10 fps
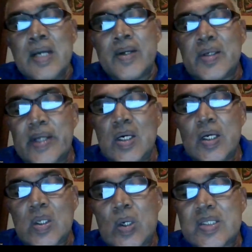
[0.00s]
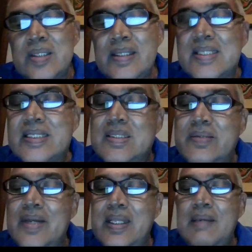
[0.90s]
Doctor, your thoughts on this
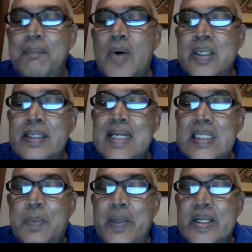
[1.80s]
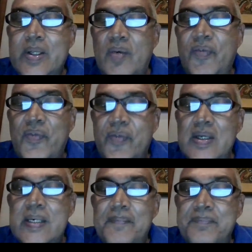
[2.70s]
very important aspect of
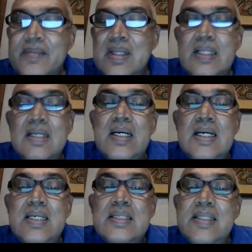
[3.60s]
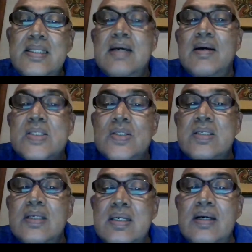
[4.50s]
uh,
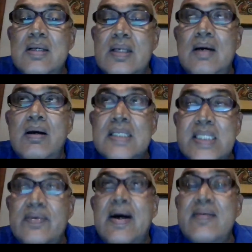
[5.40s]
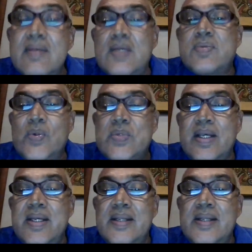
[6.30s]
survivors of
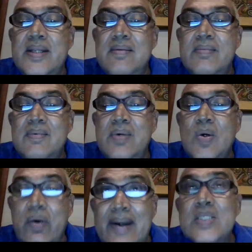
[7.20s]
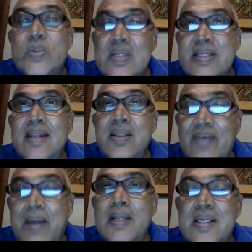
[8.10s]
suicide who have had a suicide in the
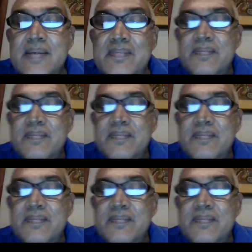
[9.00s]
family?